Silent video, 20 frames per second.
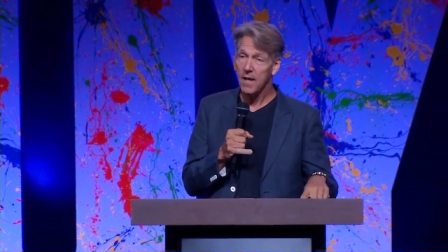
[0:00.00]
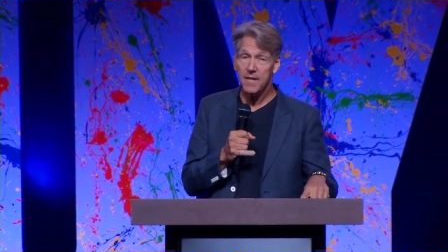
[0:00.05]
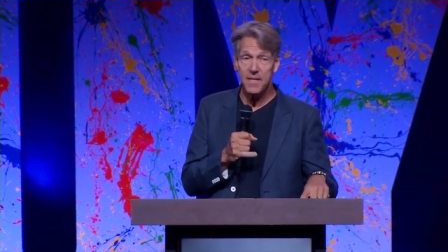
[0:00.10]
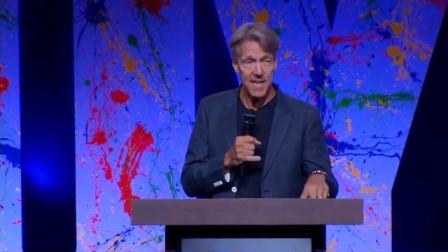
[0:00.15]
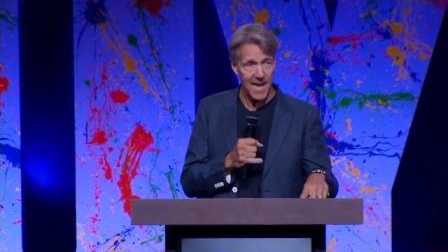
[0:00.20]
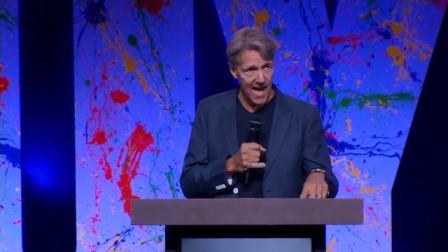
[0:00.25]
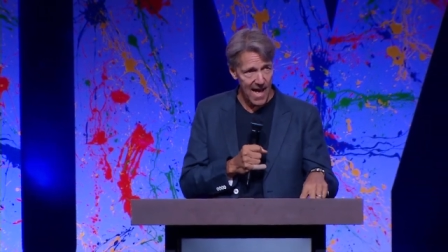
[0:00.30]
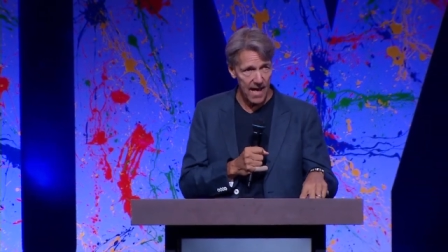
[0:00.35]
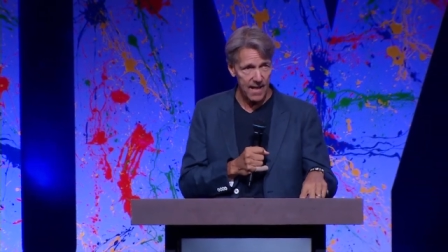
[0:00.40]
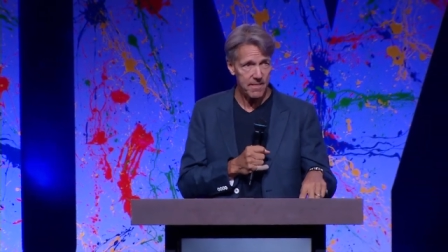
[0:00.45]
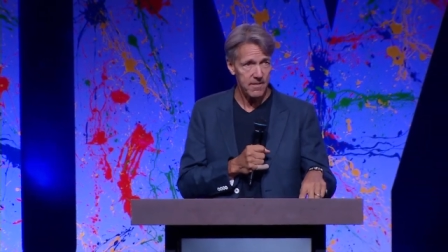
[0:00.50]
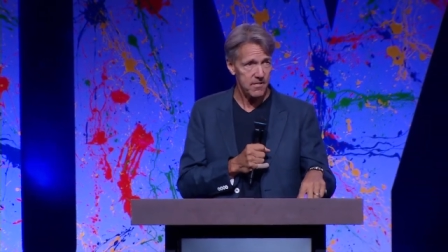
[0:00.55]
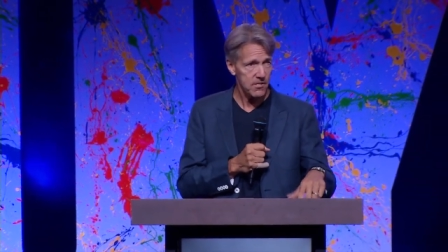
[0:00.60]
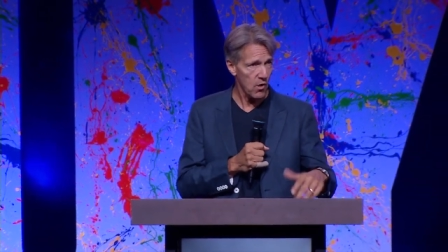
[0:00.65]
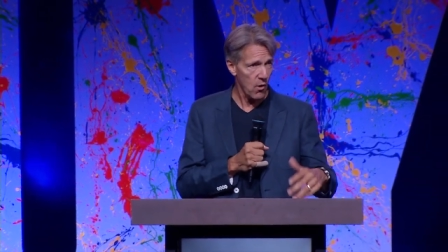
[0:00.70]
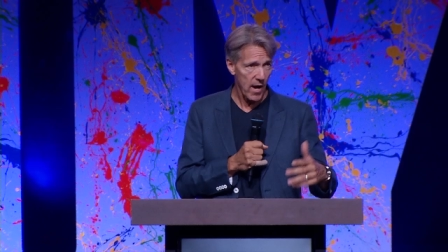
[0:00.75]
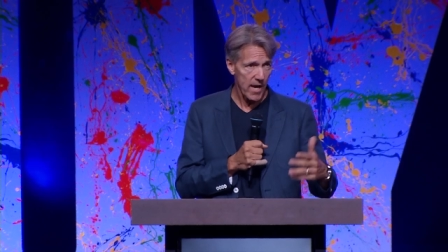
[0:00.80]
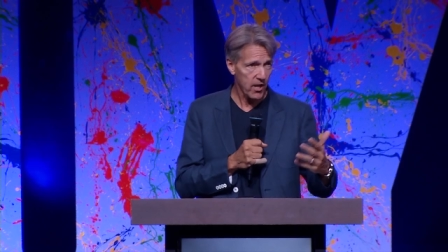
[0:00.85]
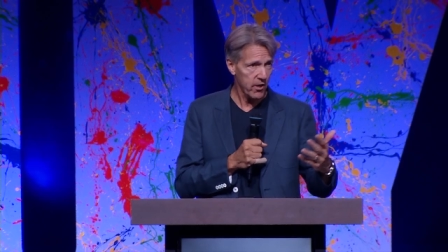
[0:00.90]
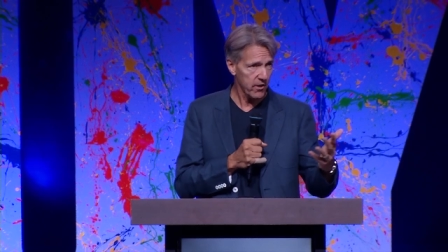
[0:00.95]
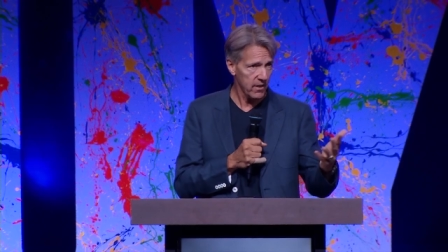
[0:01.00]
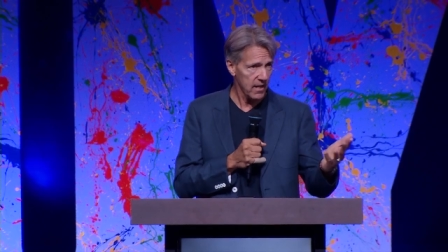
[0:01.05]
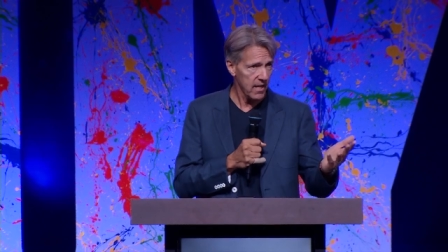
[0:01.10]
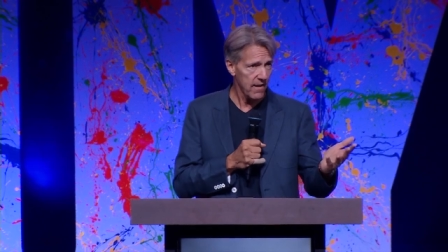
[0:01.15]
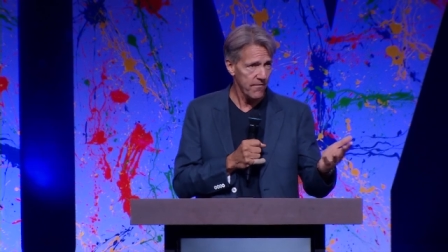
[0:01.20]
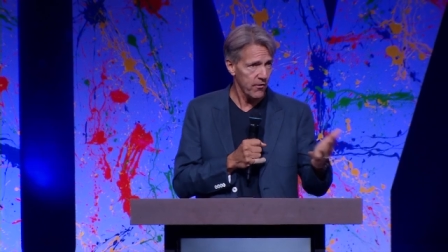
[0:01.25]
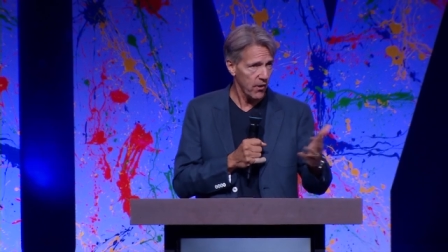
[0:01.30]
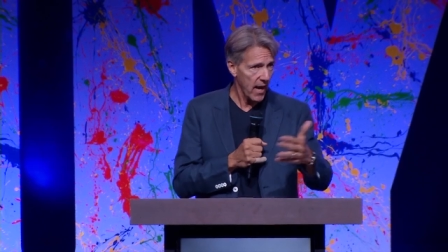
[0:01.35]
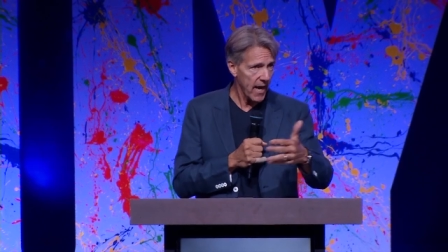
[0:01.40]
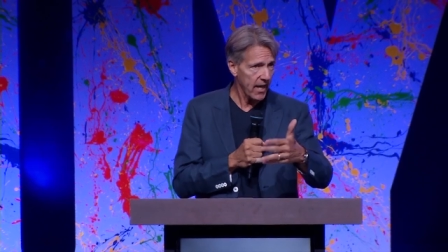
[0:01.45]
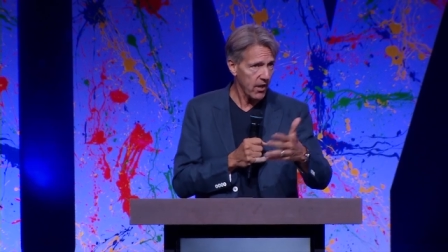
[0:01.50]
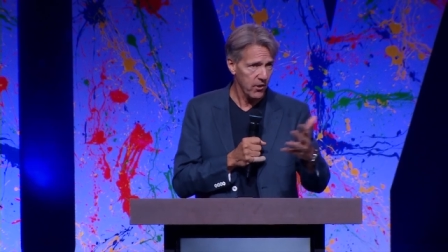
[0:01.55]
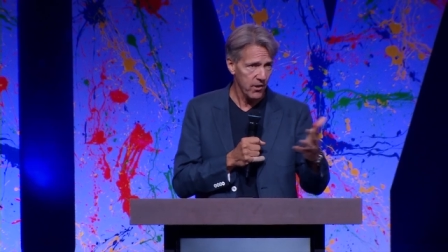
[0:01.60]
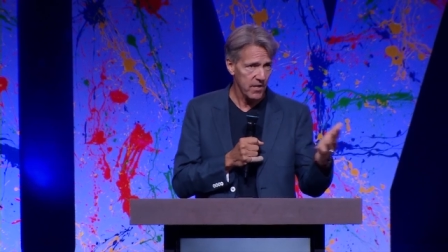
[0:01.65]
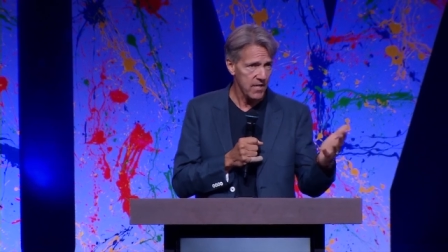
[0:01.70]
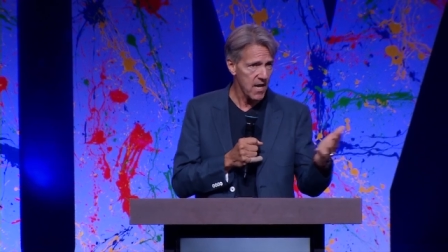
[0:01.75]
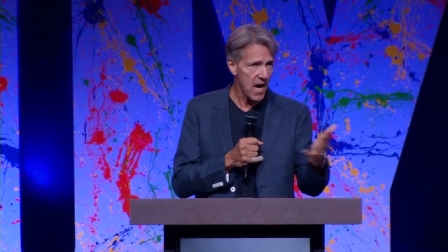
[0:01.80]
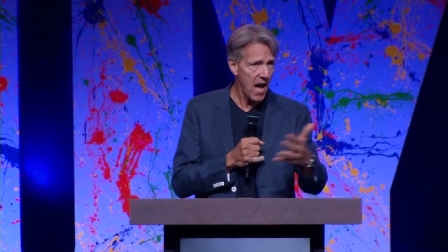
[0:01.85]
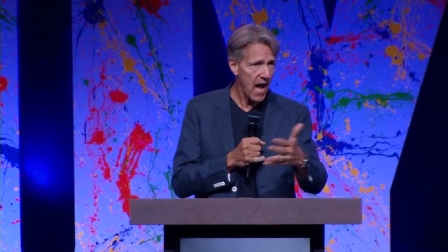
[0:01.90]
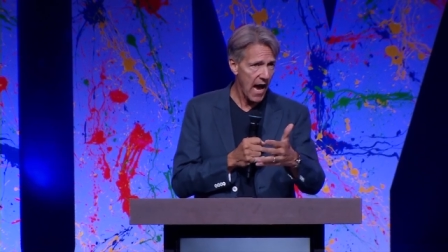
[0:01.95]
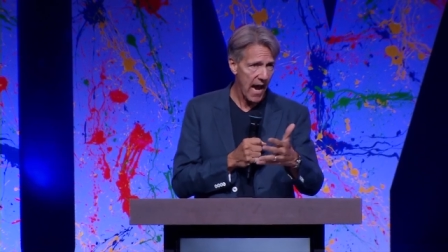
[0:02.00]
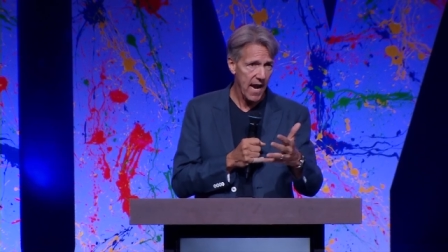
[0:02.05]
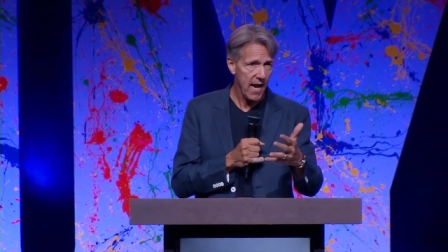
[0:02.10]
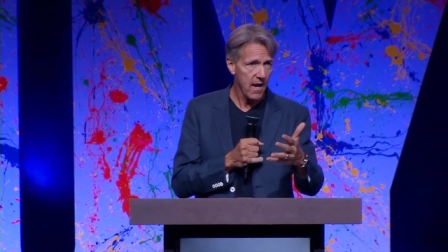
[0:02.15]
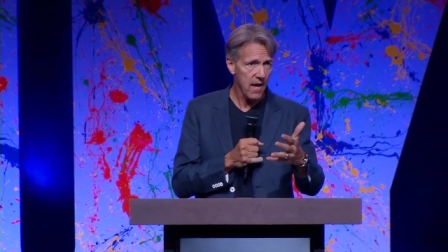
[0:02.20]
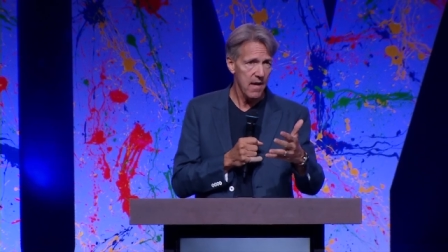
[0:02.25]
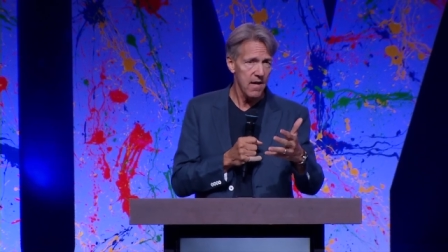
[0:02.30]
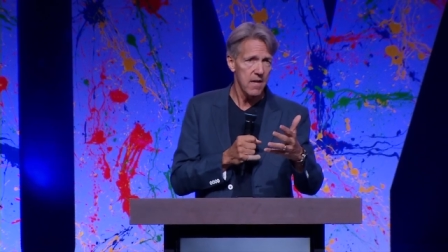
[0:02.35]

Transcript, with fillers: death. So I could live or I could die.